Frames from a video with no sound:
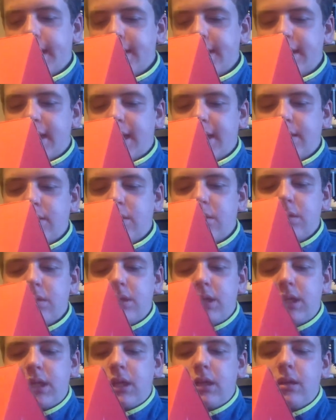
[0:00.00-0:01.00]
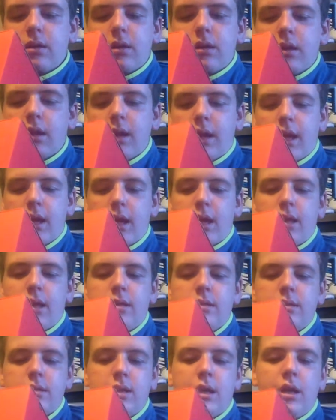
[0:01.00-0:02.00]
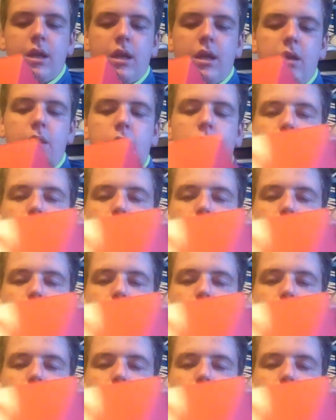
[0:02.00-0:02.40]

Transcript: Size 13, and a